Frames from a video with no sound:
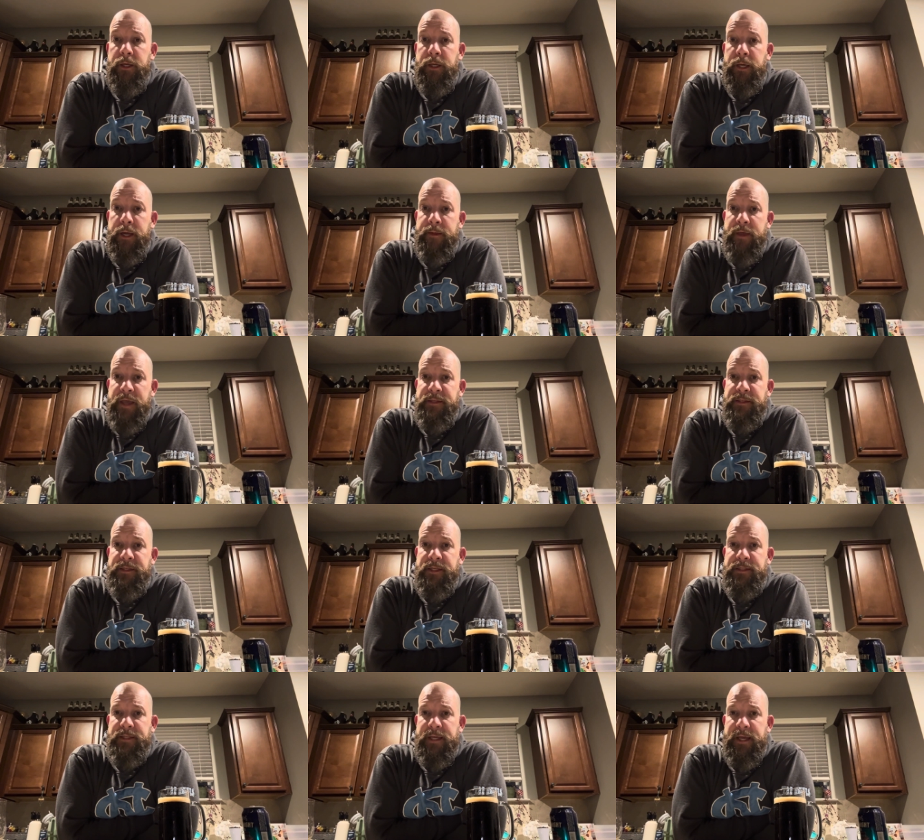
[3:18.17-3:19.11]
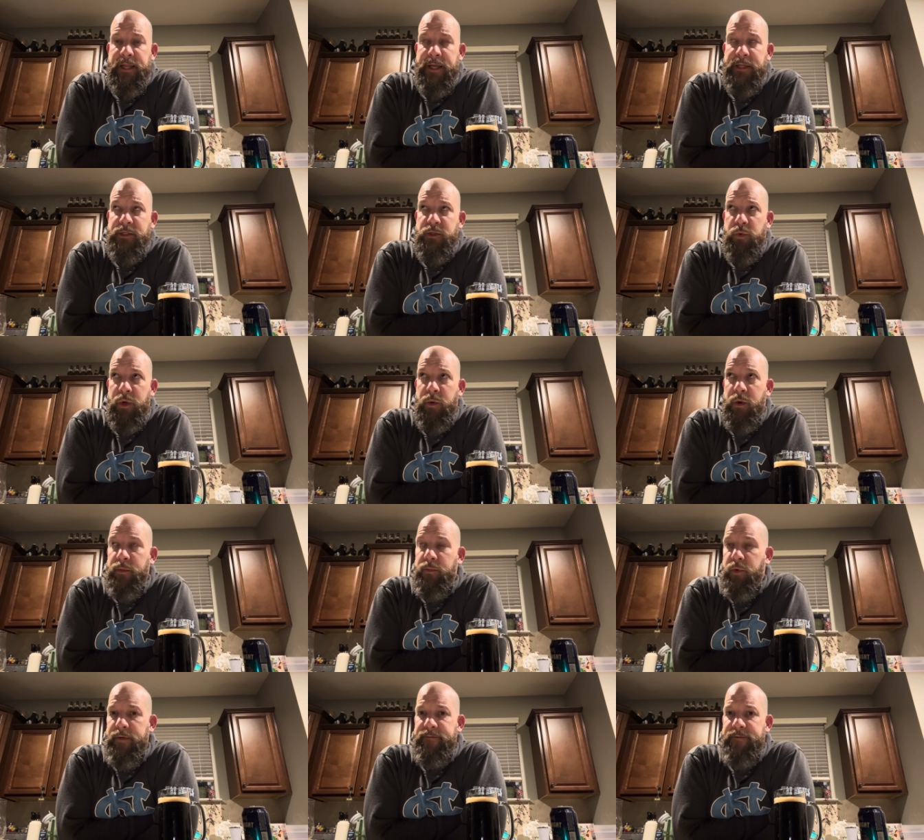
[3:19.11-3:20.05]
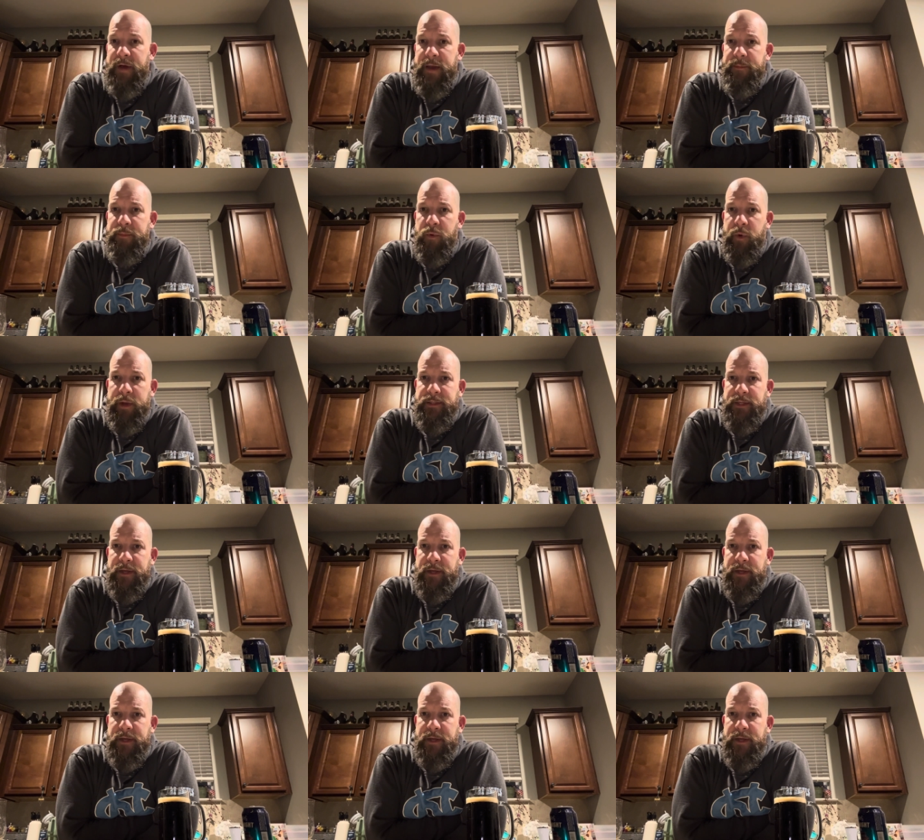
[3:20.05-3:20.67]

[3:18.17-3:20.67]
in the ACC at like 21.5 points,